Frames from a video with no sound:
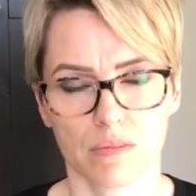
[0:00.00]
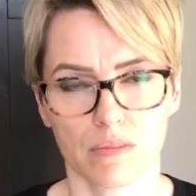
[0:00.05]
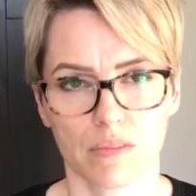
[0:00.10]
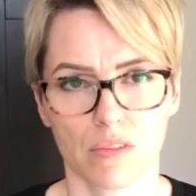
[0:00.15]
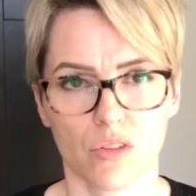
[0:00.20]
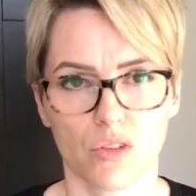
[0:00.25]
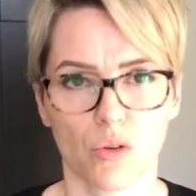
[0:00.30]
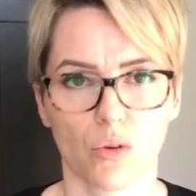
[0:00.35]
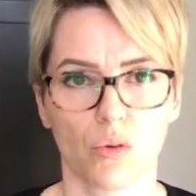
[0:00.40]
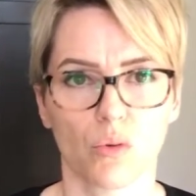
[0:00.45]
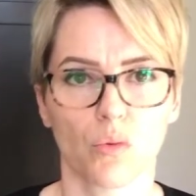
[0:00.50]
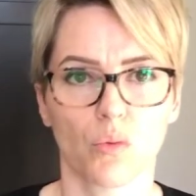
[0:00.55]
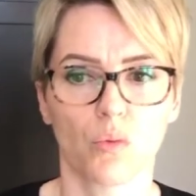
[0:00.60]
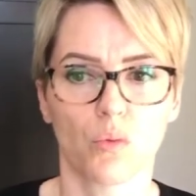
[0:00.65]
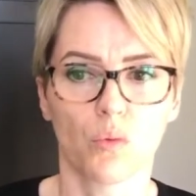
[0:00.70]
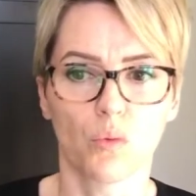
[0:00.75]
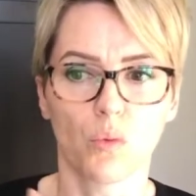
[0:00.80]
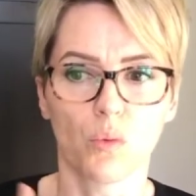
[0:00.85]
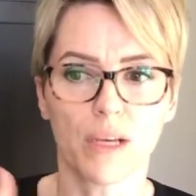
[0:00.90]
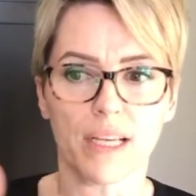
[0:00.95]
So
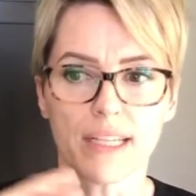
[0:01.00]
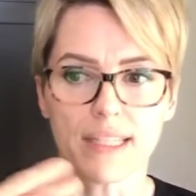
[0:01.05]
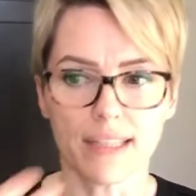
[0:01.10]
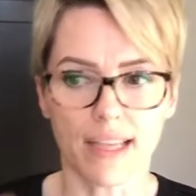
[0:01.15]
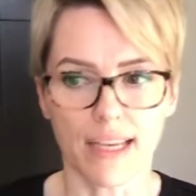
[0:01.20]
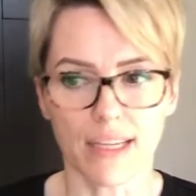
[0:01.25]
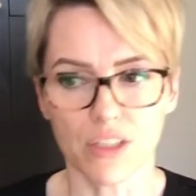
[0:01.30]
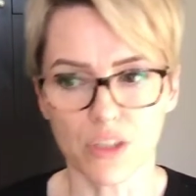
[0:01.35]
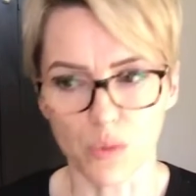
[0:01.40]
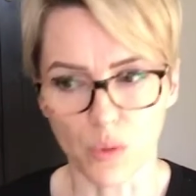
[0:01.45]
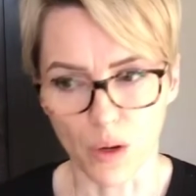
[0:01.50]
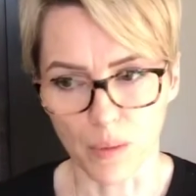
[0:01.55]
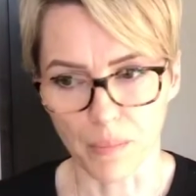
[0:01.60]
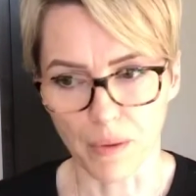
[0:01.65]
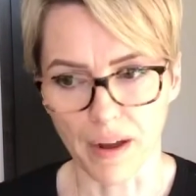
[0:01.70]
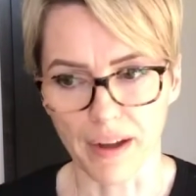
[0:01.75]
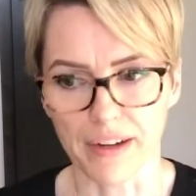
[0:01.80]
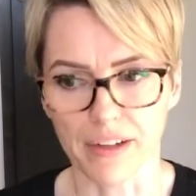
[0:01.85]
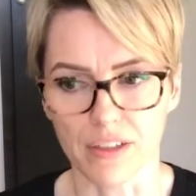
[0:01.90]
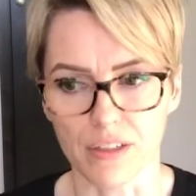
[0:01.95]
we say to our
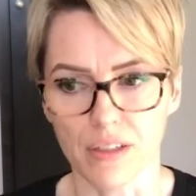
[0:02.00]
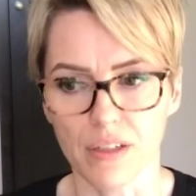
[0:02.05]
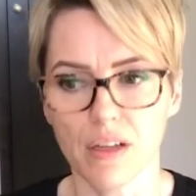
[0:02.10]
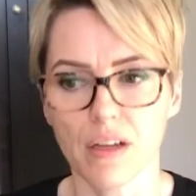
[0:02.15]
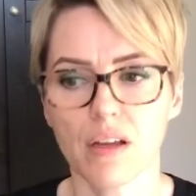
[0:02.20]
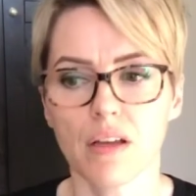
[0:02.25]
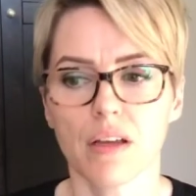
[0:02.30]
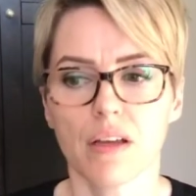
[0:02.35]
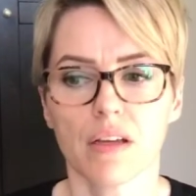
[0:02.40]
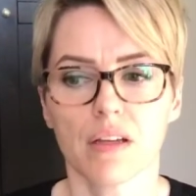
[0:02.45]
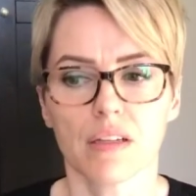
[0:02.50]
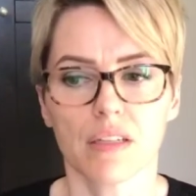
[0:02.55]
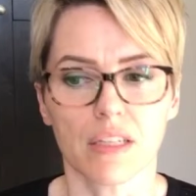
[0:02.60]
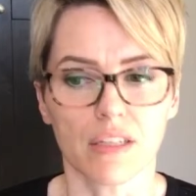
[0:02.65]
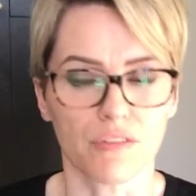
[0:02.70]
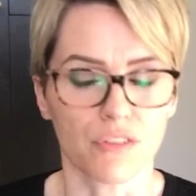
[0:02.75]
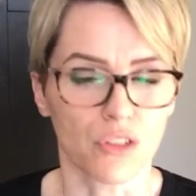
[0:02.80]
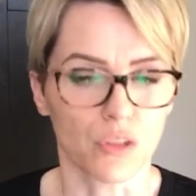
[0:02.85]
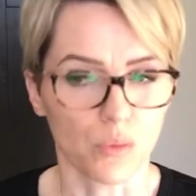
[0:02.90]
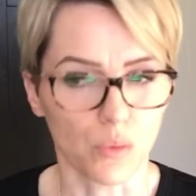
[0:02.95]
buyer,
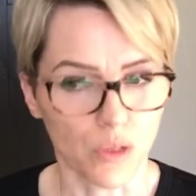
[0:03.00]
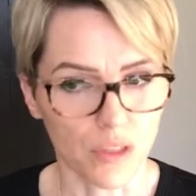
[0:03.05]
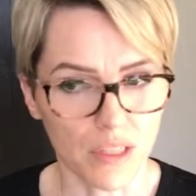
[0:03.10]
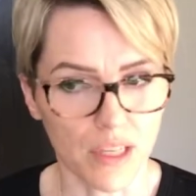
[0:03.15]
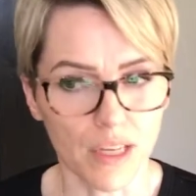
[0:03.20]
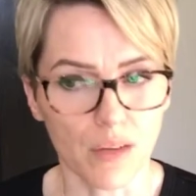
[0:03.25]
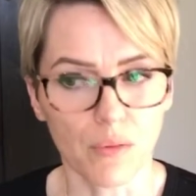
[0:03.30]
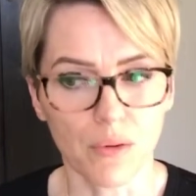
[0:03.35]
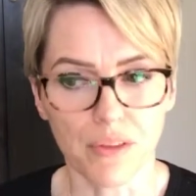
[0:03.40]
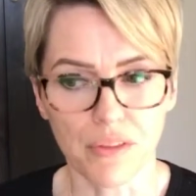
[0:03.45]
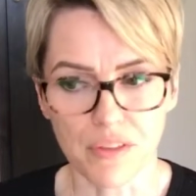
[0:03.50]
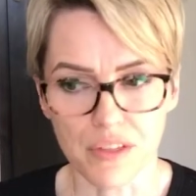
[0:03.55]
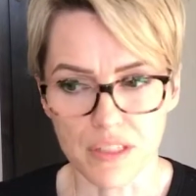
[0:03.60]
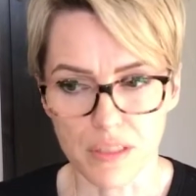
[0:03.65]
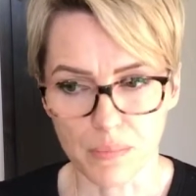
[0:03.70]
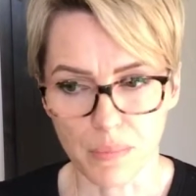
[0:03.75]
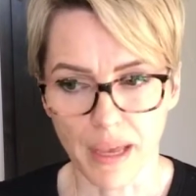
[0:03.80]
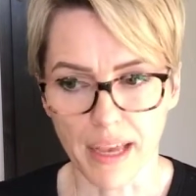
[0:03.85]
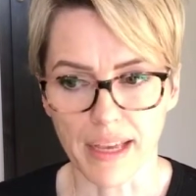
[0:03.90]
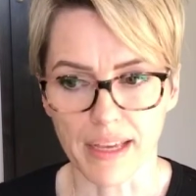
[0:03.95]
if you're working with this
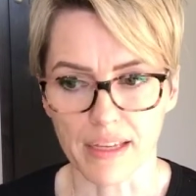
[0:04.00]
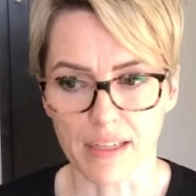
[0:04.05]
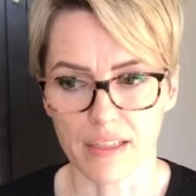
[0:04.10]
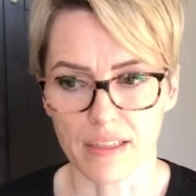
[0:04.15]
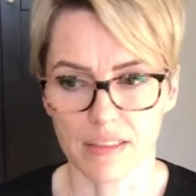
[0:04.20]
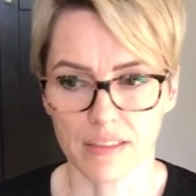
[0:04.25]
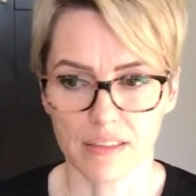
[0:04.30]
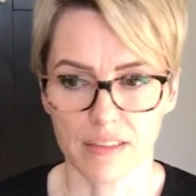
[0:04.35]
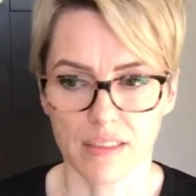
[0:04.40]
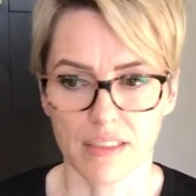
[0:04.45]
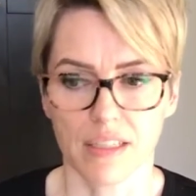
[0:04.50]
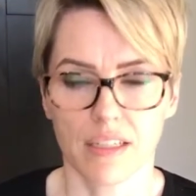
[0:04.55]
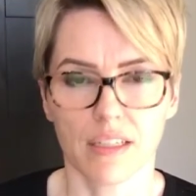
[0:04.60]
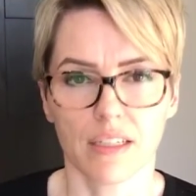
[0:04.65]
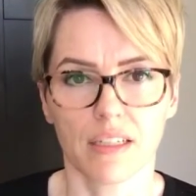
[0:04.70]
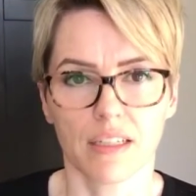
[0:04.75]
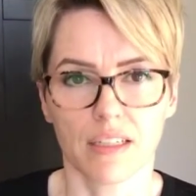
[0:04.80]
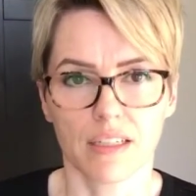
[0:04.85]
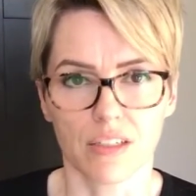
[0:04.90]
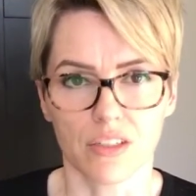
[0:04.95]
bank,
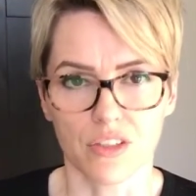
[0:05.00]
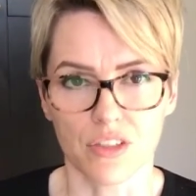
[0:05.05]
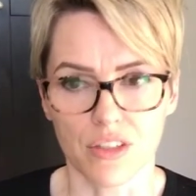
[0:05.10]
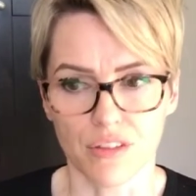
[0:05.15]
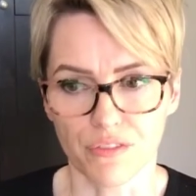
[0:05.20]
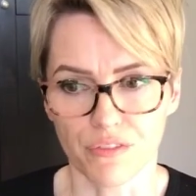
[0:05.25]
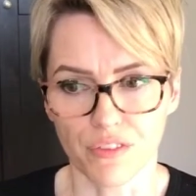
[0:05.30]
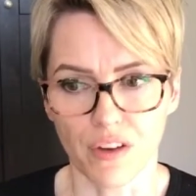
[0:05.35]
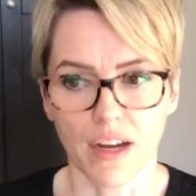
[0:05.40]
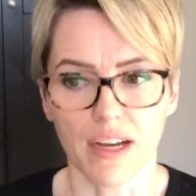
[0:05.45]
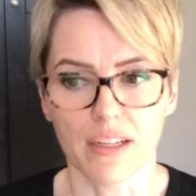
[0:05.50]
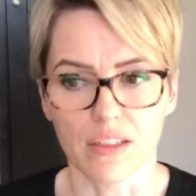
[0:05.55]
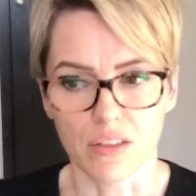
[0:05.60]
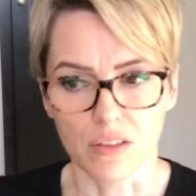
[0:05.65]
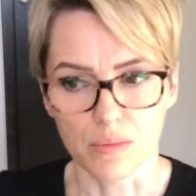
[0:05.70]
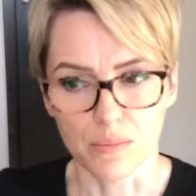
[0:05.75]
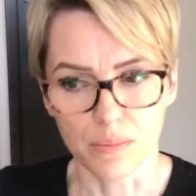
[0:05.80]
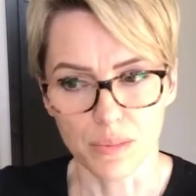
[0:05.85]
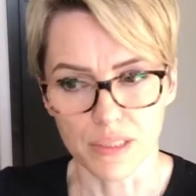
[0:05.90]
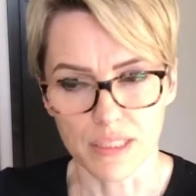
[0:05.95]
here's the file.
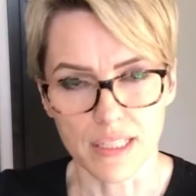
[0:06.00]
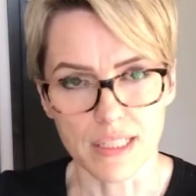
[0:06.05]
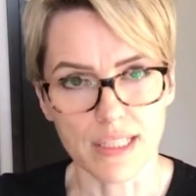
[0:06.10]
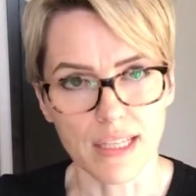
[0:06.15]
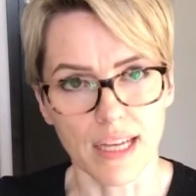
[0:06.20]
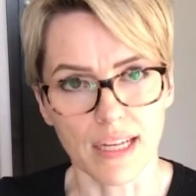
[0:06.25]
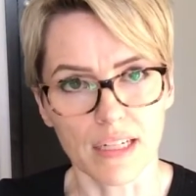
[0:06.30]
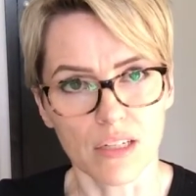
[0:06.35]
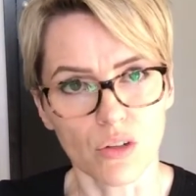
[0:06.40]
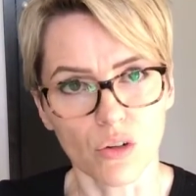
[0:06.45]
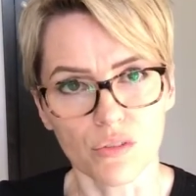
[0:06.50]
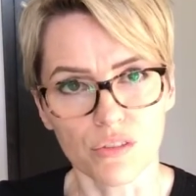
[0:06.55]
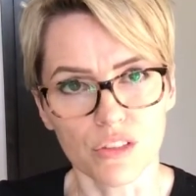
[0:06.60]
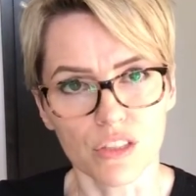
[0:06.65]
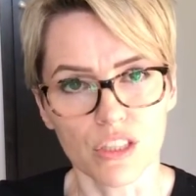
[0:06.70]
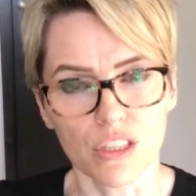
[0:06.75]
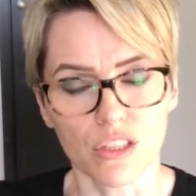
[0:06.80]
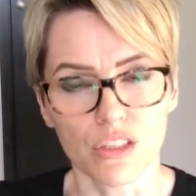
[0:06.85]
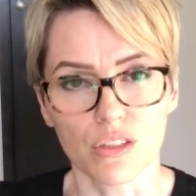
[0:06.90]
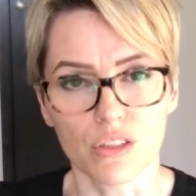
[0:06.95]
Please get it over
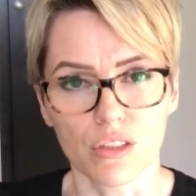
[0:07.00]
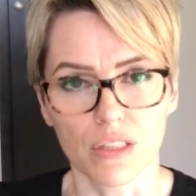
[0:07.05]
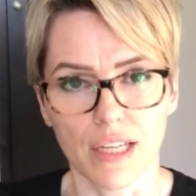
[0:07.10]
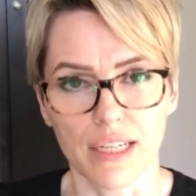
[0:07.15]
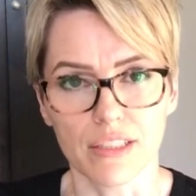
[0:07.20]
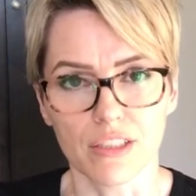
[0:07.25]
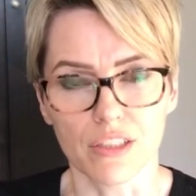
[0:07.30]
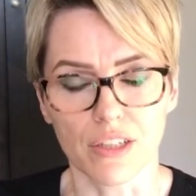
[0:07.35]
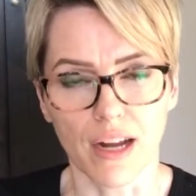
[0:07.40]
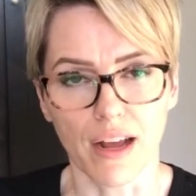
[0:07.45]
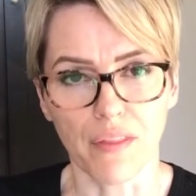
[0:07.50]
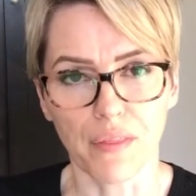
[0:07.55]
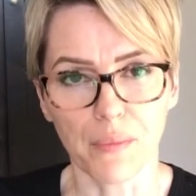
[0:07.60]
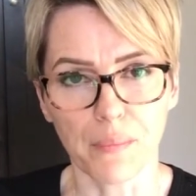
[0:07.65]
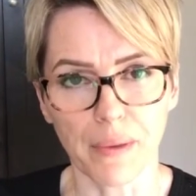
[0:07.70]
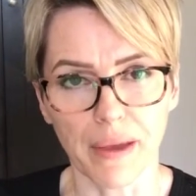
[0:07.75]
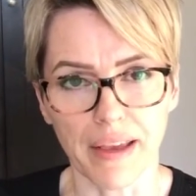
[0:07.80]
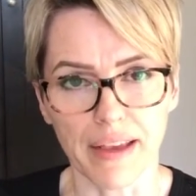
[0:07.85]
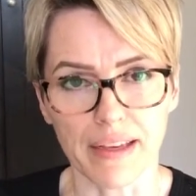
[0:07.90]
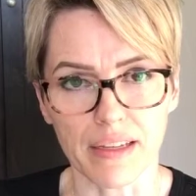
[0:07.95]
to your lender at the
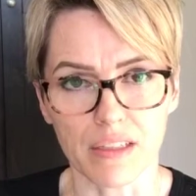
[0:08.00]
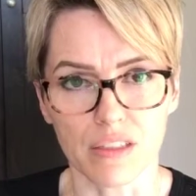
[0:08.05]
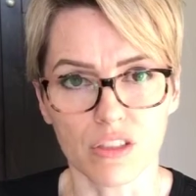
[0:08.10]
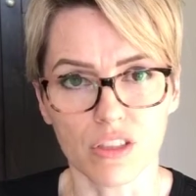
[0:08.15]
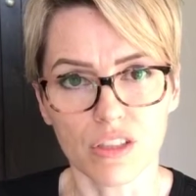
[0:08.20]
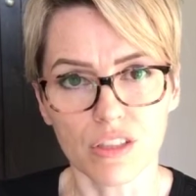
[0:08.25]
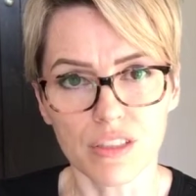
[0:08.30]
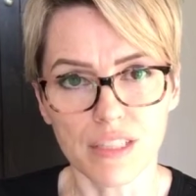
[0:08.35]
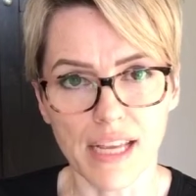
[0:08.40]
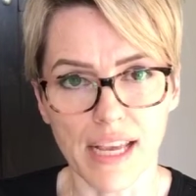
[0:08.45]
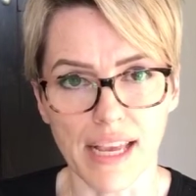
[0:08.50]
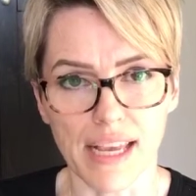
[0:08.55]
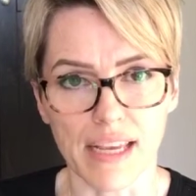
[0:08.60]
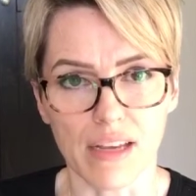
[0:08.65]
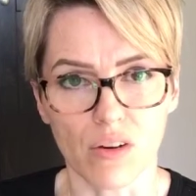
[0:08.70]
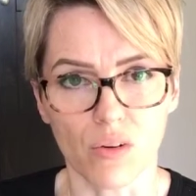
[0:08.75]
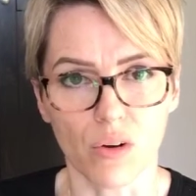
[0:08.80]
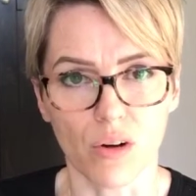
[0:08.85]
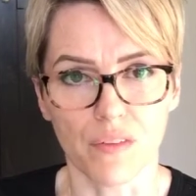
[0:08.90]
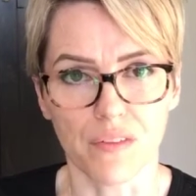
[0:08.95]
bank today
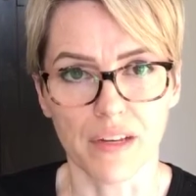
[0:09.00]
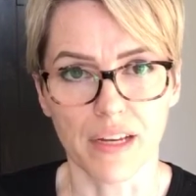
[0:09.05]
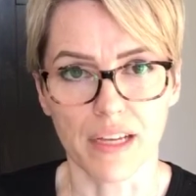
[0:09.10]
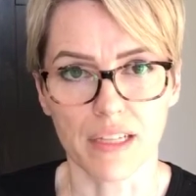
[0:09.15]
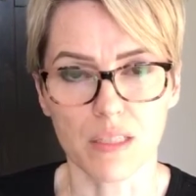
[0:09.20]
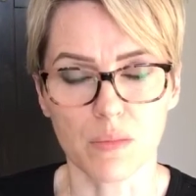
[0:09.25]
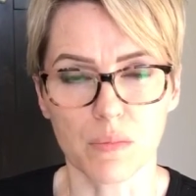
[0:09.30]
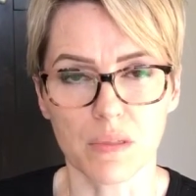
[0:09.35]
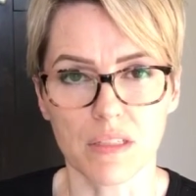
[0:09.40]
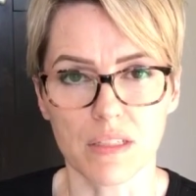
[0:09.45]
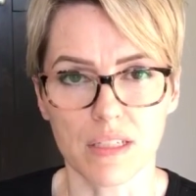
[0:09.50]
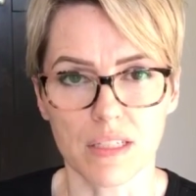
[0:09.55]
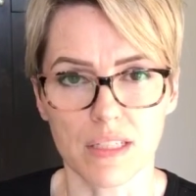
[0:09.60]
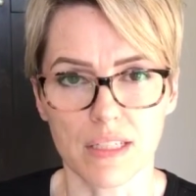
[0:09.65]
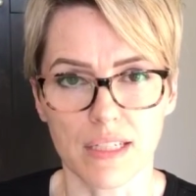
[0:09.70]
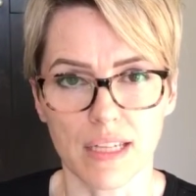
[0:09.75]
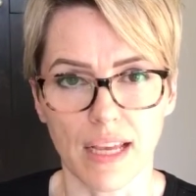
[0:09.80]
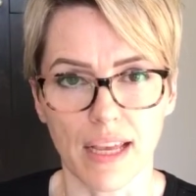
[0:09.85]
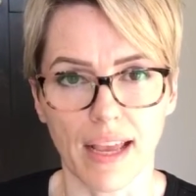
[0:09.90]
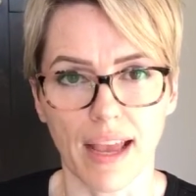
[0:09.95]
or on the next business
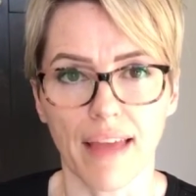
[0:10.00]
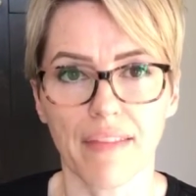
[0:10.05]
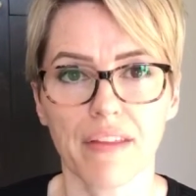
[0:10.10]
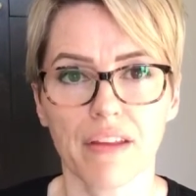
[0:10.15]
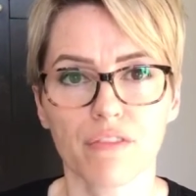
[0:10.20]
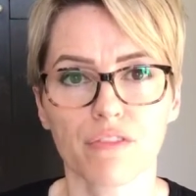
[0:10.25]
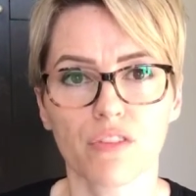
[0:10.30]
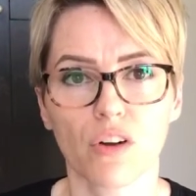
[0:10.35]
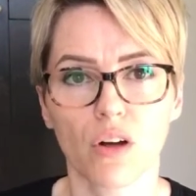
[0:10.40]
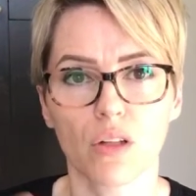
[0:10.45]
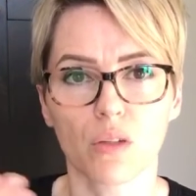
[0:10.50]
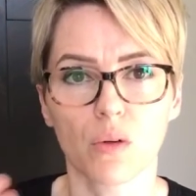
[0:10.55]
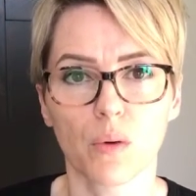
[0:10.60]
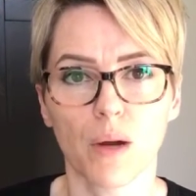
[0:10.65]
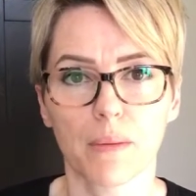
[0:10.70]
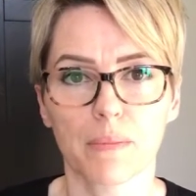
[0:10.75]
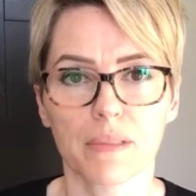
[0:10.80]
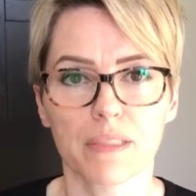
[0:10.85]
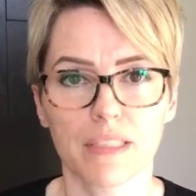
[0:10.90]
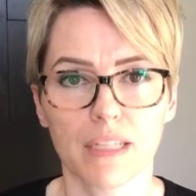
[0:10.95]
day, and then follow
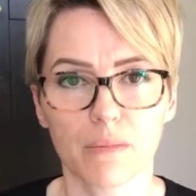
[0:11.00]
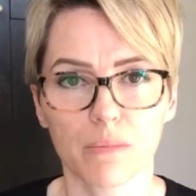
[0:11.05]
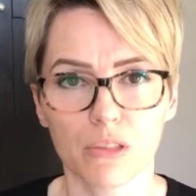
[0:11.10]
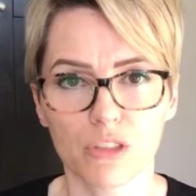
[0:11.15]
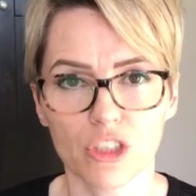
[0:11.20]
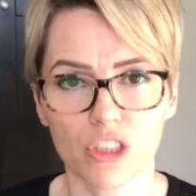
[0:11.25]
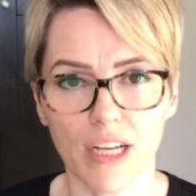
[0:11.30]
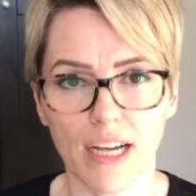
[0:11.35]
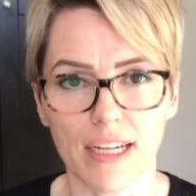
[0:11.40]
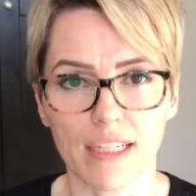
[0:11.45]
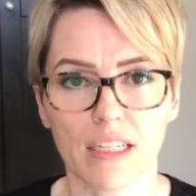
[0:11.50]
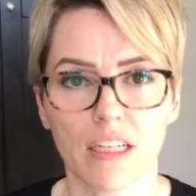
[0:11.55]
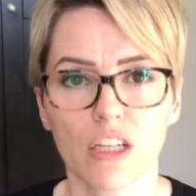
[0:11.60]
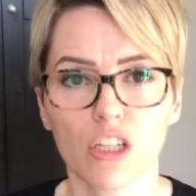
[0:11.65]
up and double check.